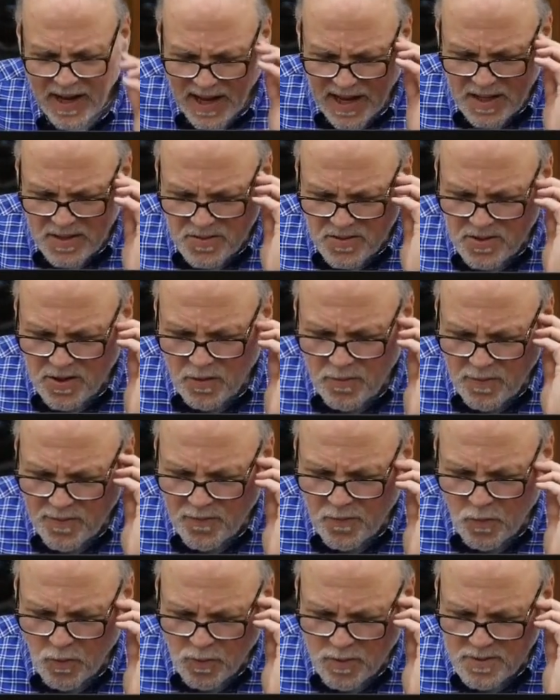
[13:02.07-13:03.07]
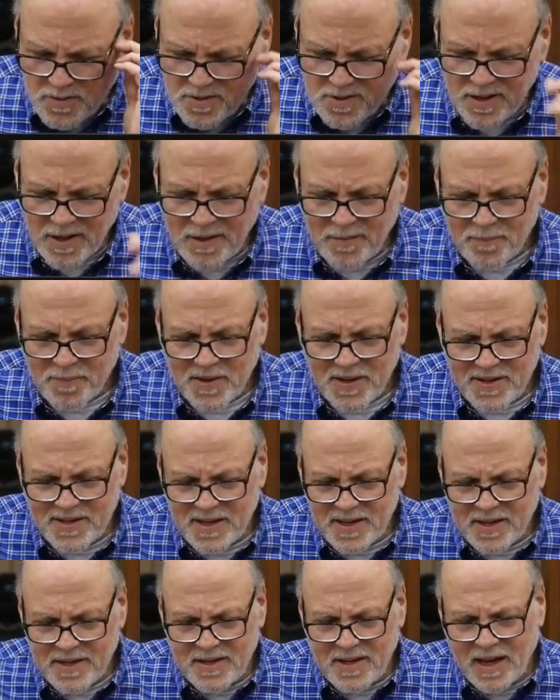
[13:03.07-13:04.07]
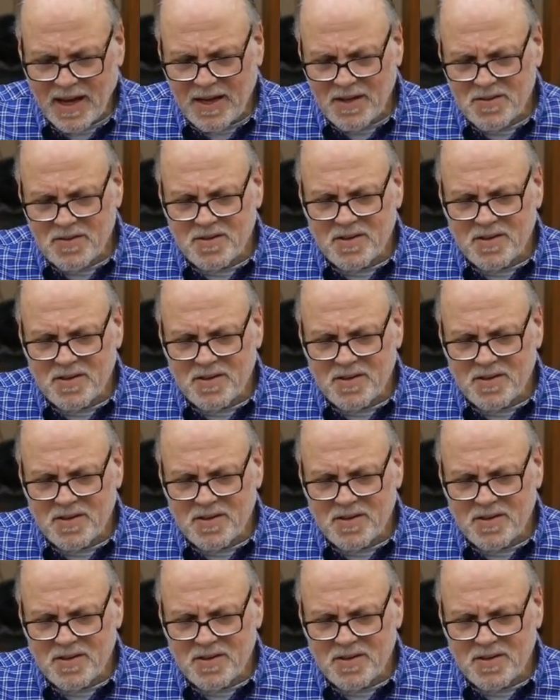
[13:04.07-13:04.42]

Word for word: And so, of course, did uh,